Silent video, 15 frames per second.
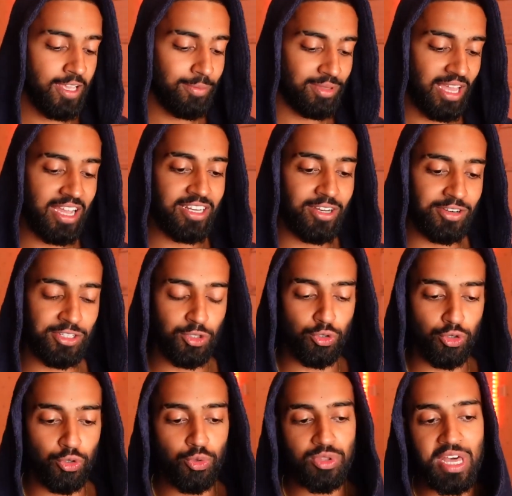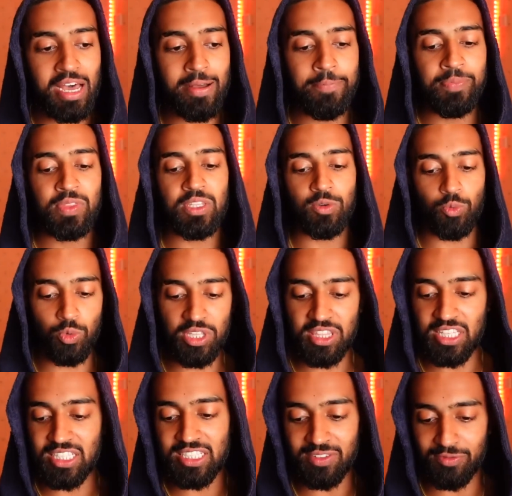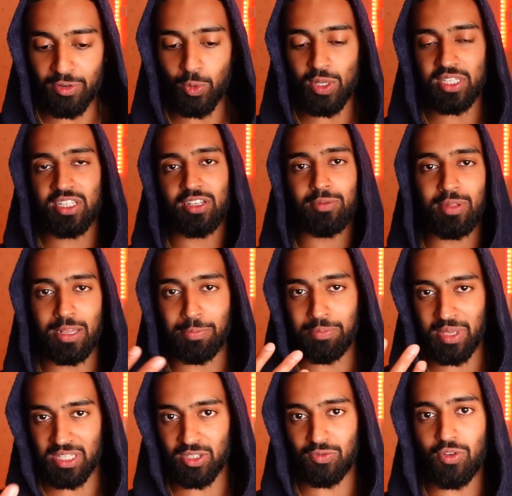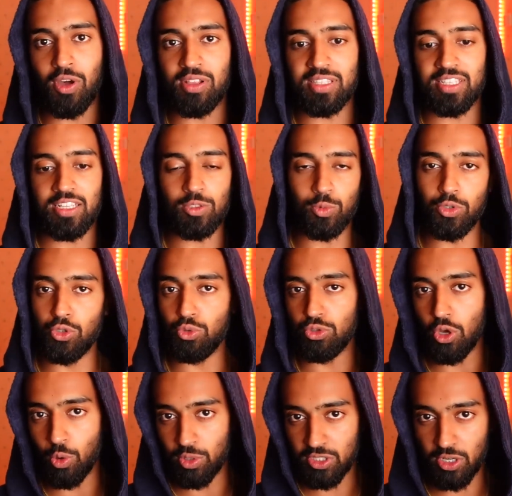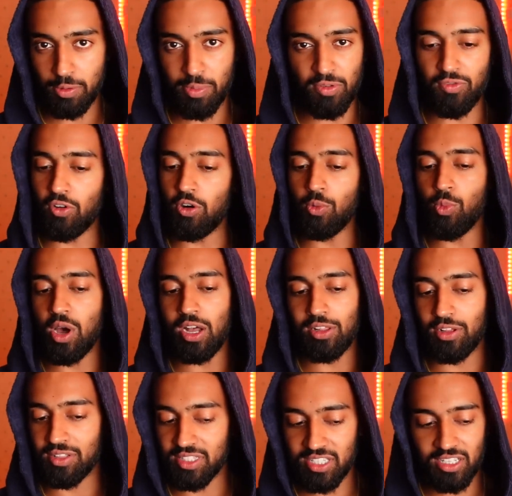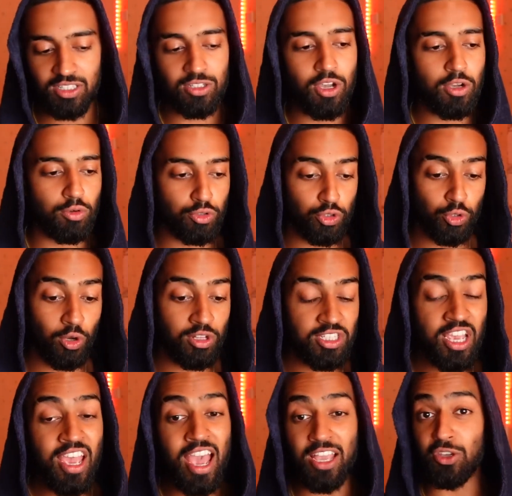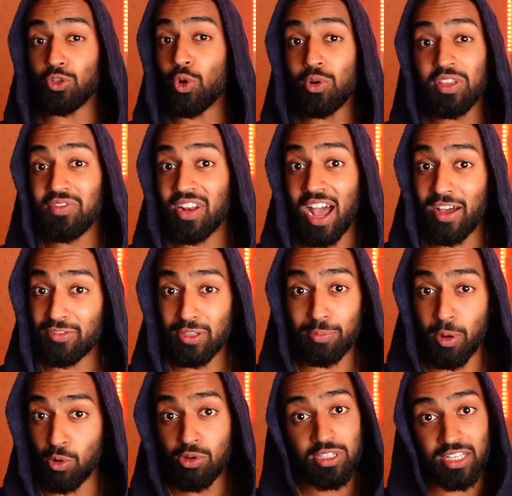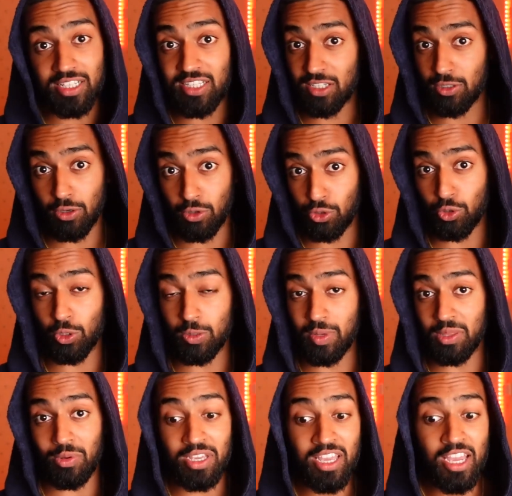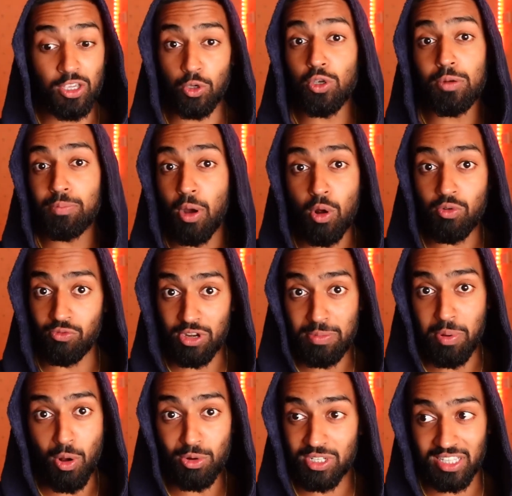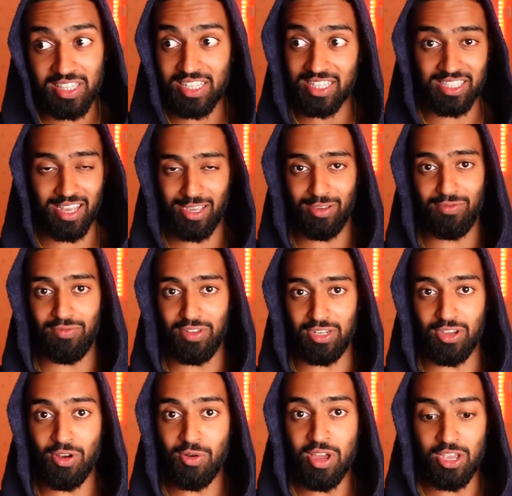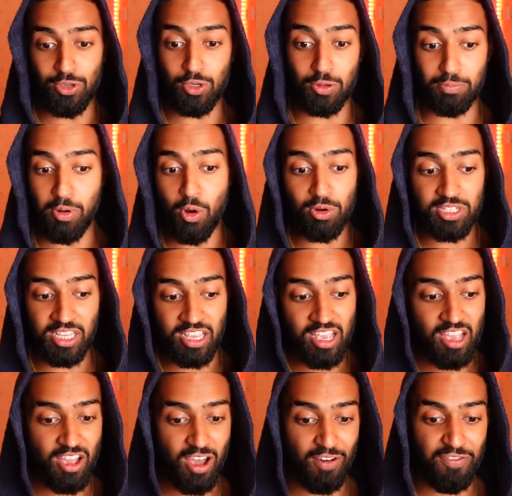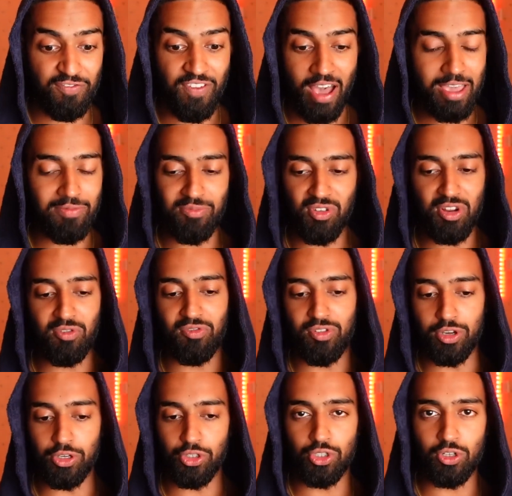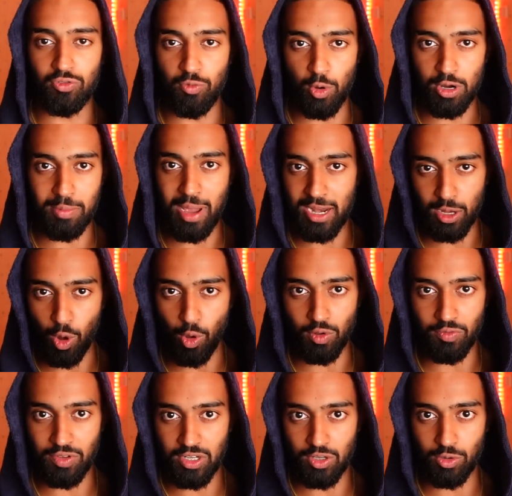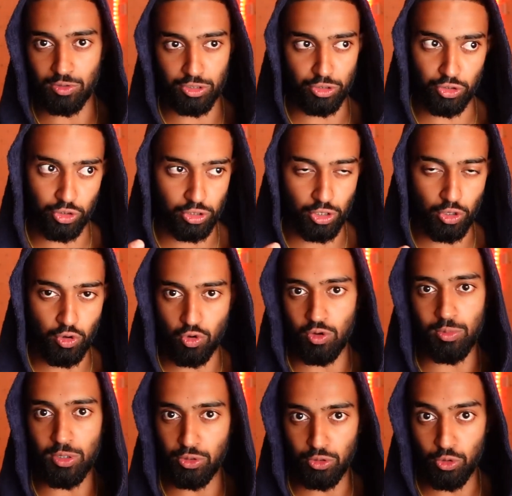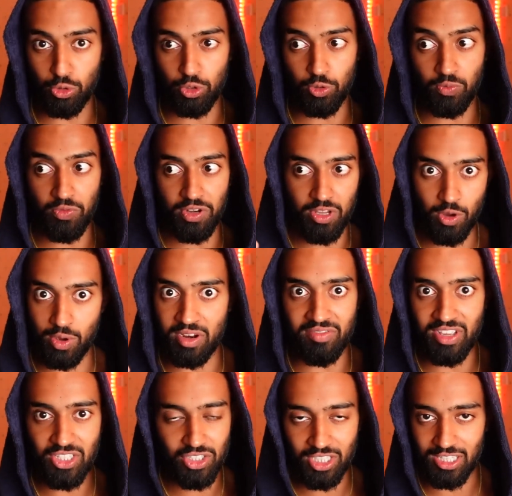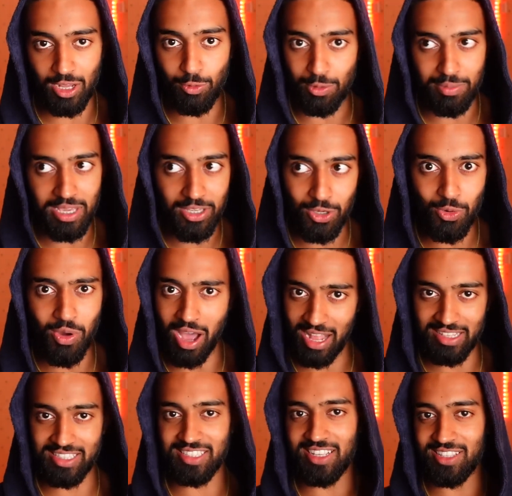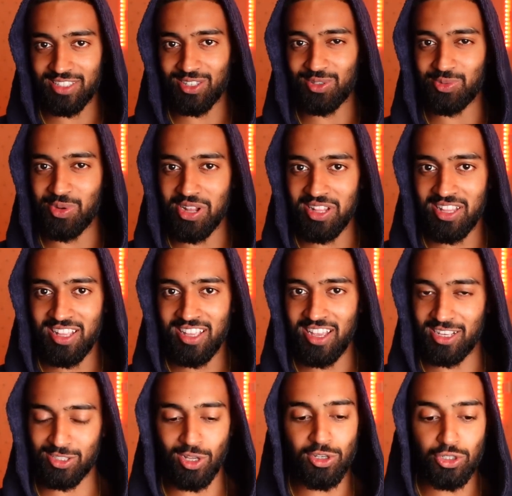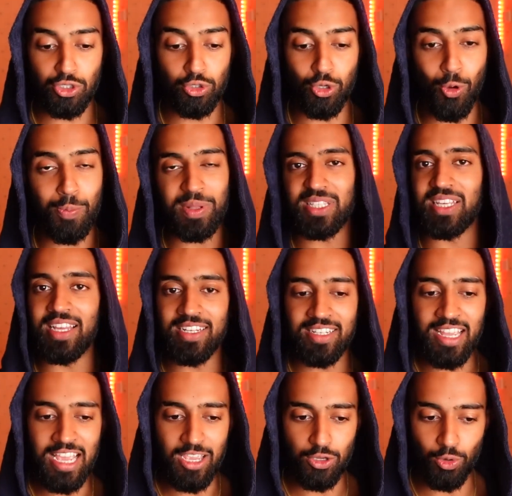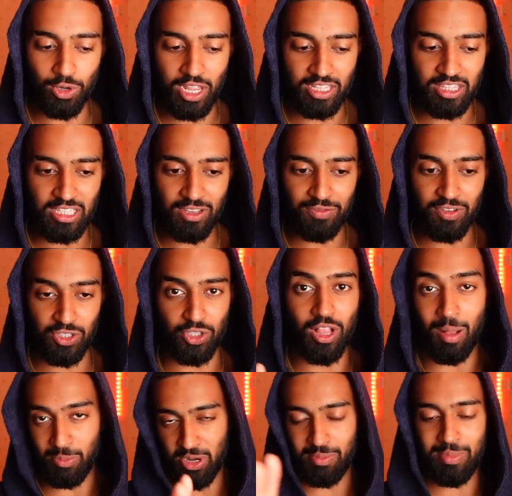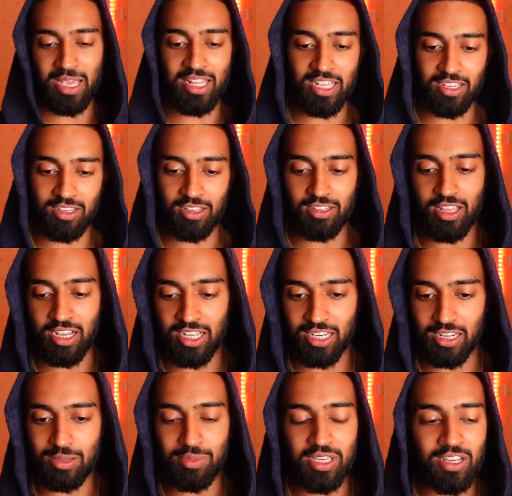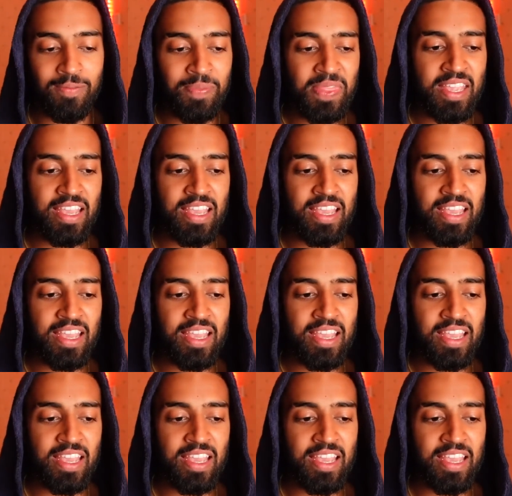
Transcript: But the idea is you do that with these influencer like bits of content which you know is going to perform well on TikTok or Shorts, and you don't even have to post like TikTok or Shorts, by the way. You can repost like the entire video. You can post like a 5-minute version of one of my long videos. It's just a normal YouTube video, and eventually that will make you AdSense as well. As long as you don't pretend you're like the official, I'm going to make like a claim here.